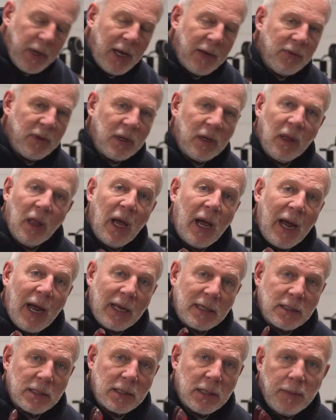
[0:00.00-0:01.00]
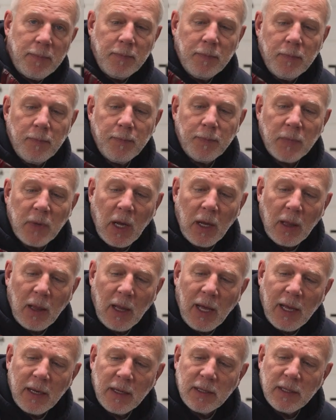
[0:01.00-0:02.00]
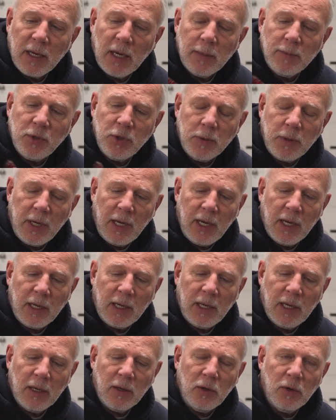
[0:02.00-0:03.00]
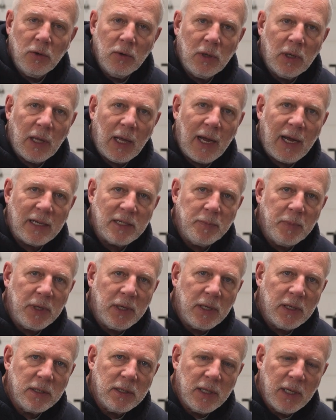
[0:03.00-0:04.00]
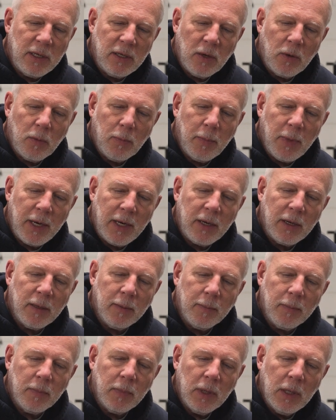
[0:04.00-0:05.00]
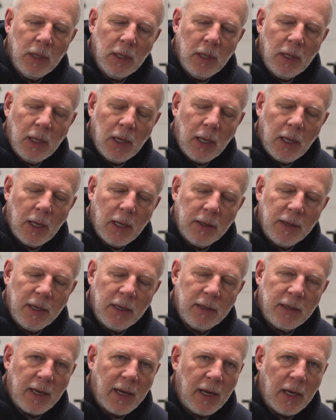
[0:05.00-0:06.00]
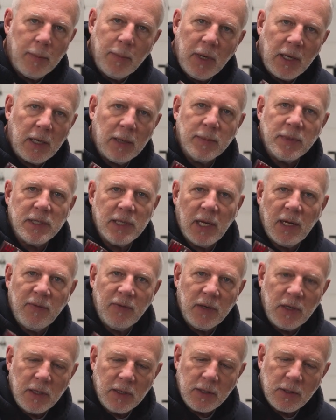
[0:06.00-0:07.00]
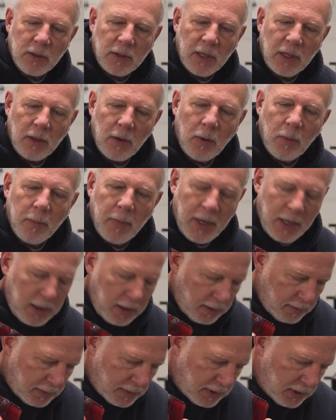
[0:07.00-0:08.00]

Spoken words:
We have the glass. A lot of times you can't get new glass because they don't make them. They can't make them safety, so they don't make them.